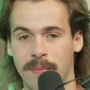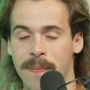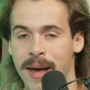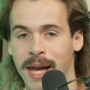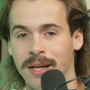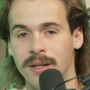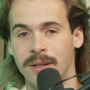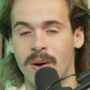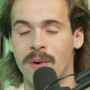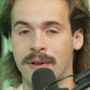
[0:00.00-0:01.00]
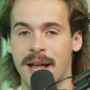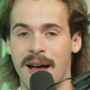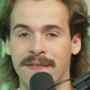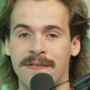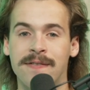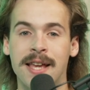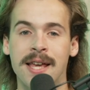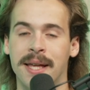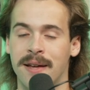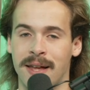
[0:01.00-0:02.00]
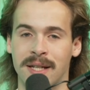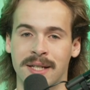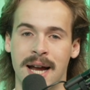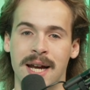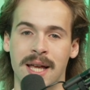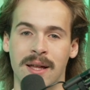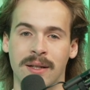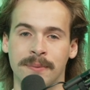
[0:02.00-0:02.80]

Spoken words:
paint over that feeling of anxiety.